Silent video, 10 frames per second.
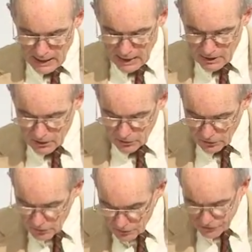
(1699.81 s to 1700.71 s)
And
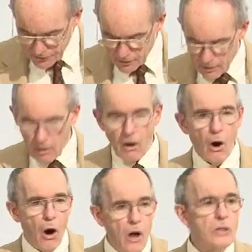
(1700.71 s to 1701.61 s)
Luther
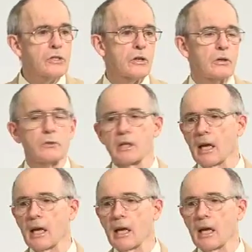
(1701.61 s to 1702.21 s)
also